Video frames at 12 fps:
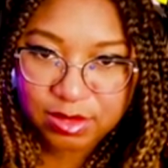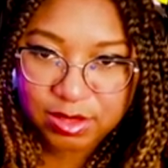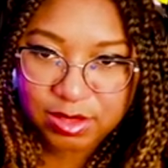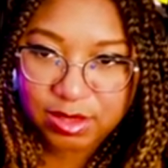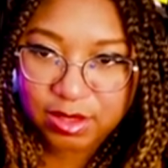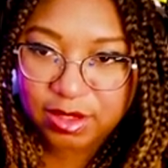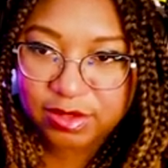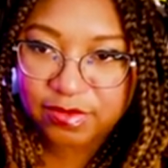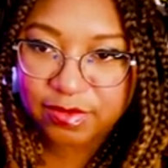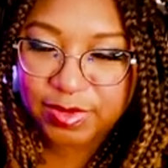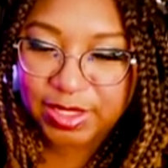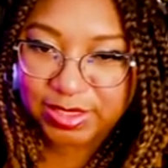It's locked
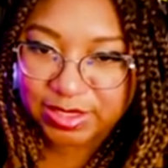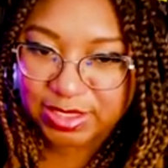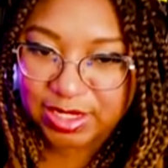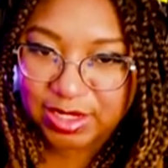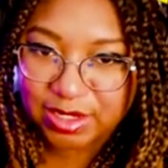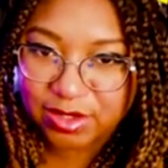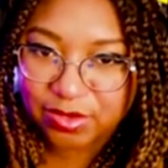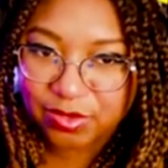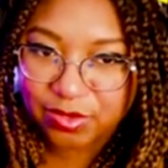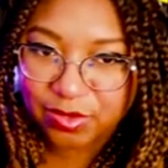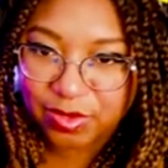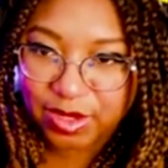from the inside.
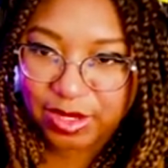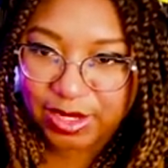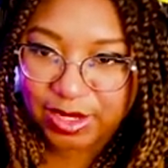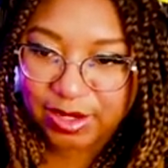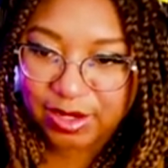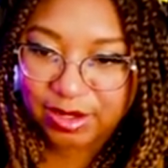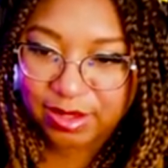Great.